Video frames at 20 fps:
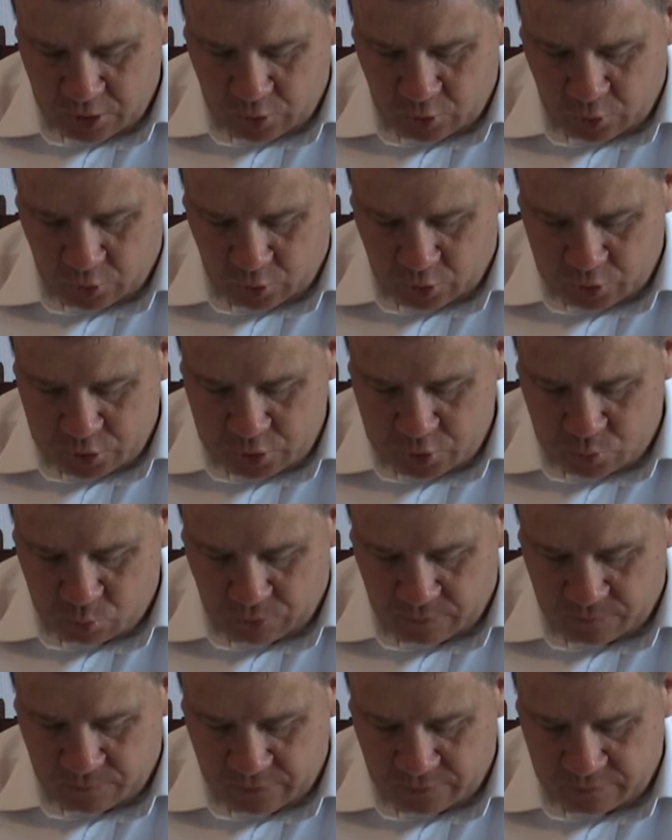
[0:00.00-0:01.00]
Colossians
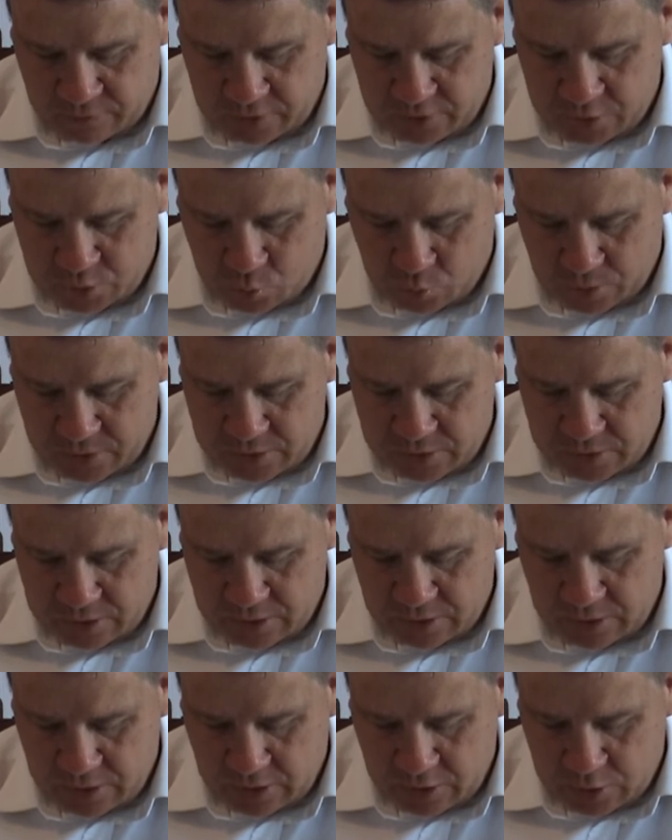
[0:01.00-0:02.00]

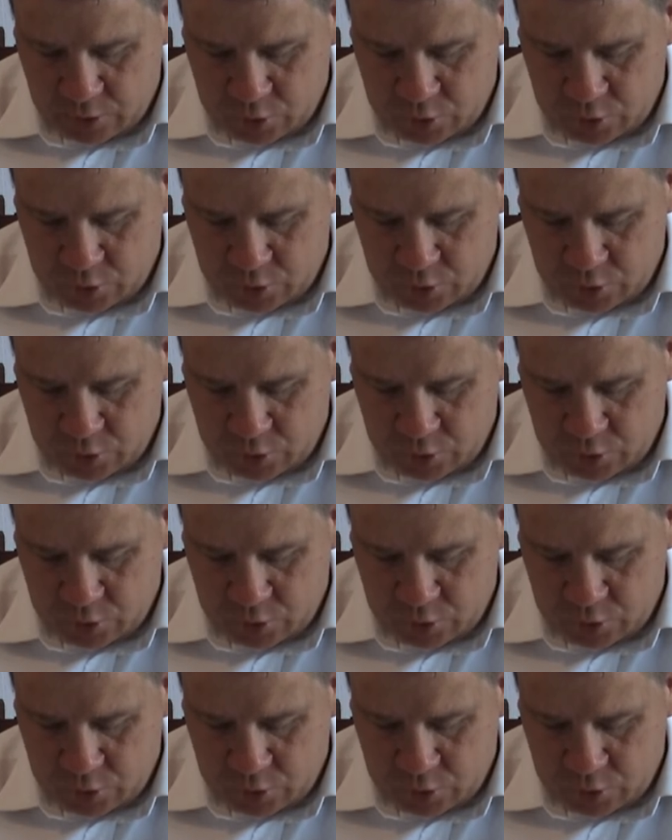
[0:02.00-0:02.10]
1:15-20